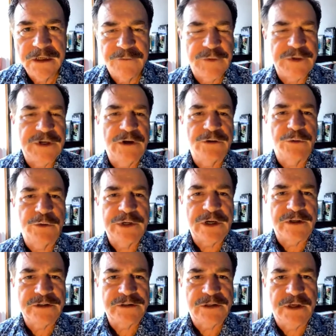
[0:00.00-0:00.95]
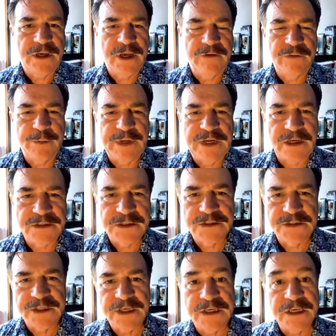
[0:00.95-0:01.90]
if we don't know what everybody else
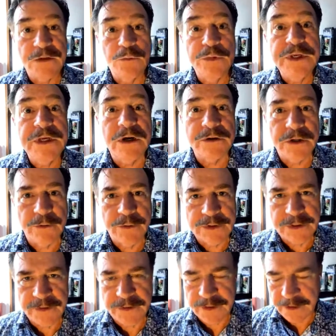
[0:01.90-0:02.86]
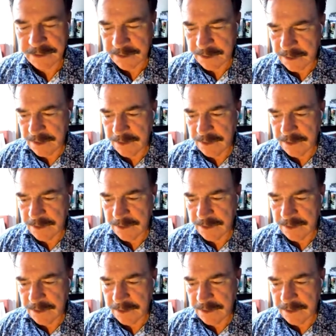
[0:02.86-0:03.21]
is thinking, we don't know what to think,